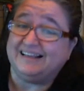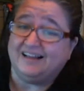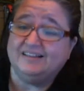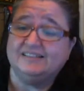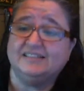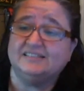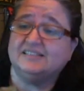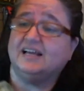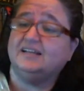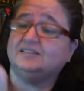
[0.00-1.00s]
God, this thing's
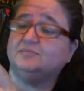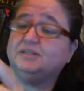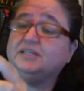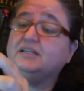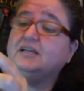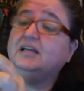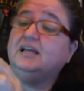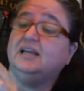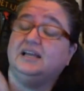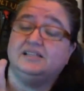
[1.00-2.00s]
got to be.
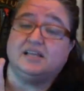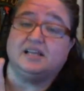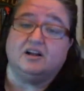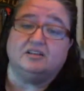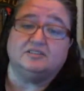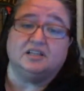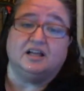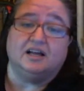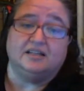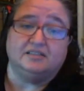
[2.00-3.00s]
It's going to cost a
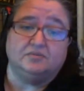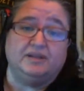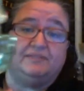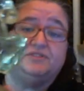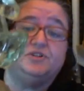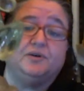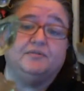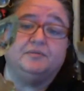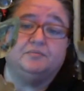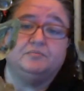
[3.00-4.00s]
lot. We have 2
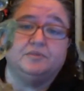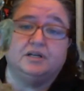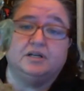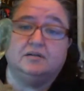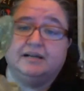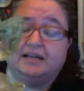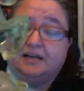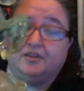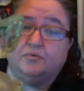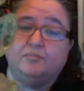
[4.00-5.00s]
of them. I got
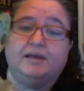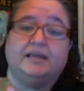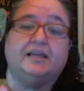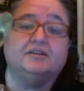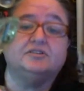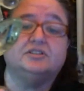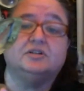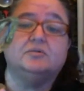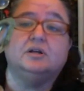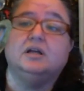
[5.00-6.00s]
another one back here.
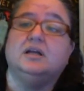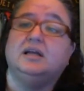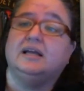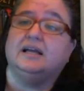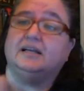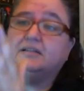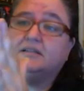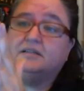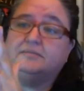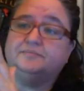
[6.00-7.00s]
So,
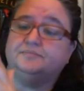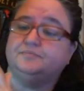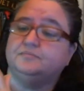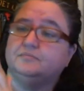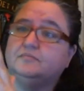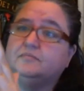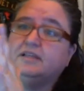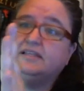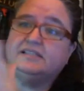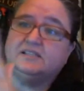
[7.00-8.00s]
and
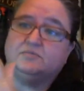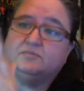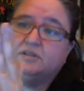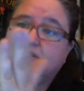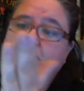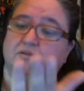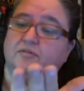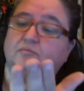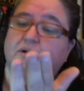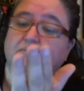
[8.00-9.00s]
this is,
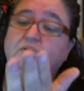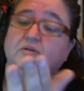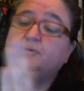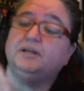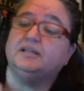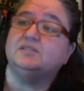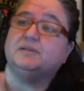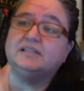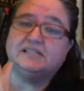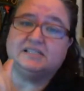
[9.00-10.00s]
rubber little bookends,
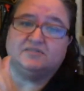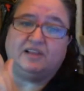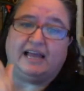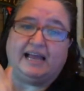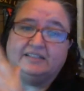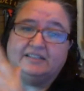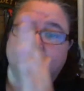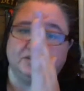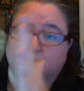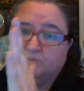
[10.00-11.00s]
but this is flat, so
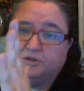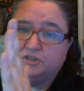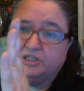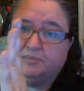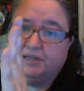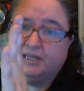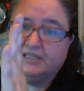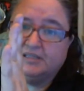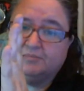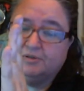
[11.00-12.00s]
that's where you push it up
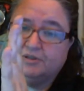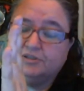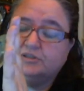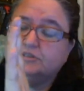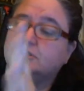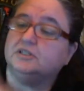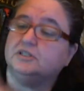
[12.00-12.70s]
against the books.